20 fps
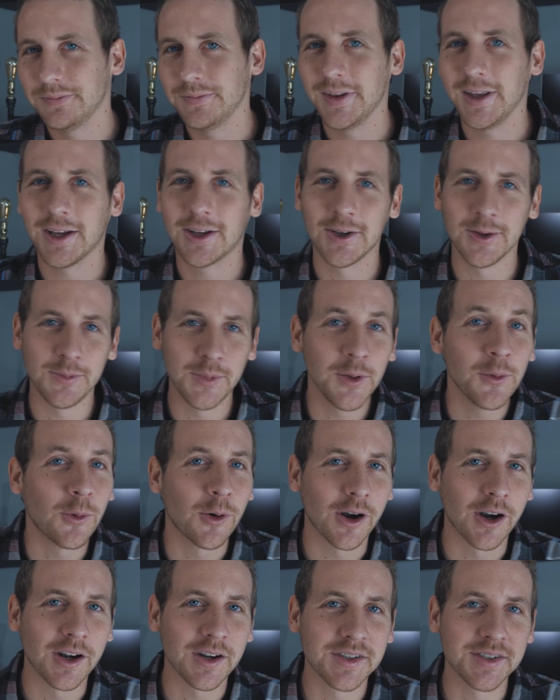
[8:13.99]
it could be
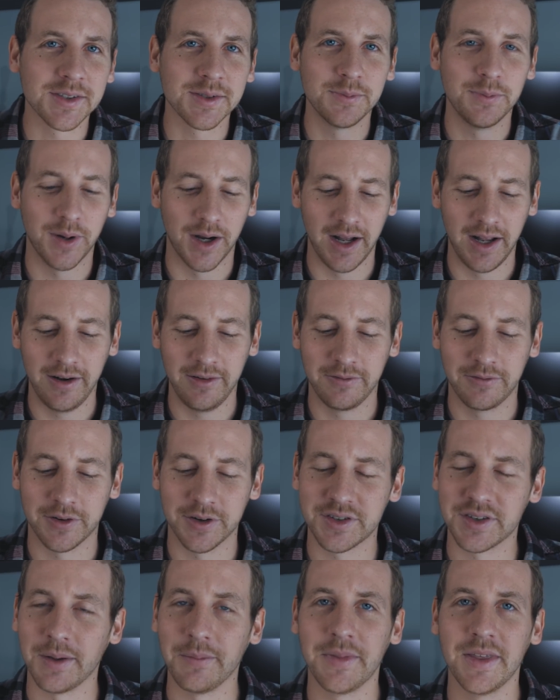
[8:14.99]
worse, but for
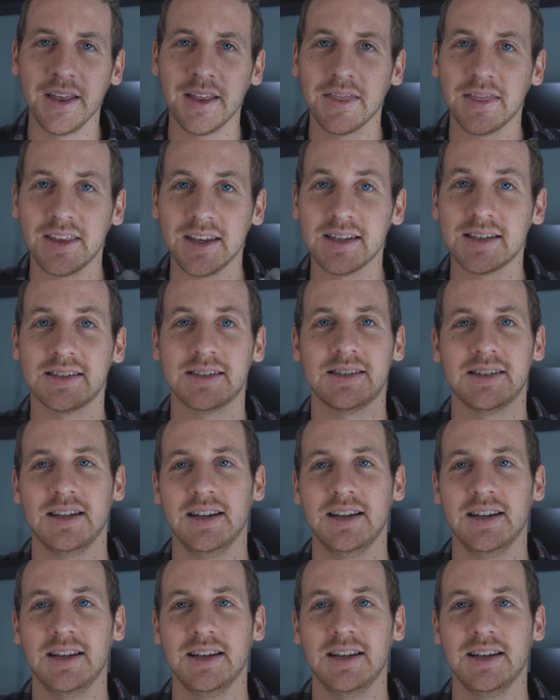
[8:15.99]
something this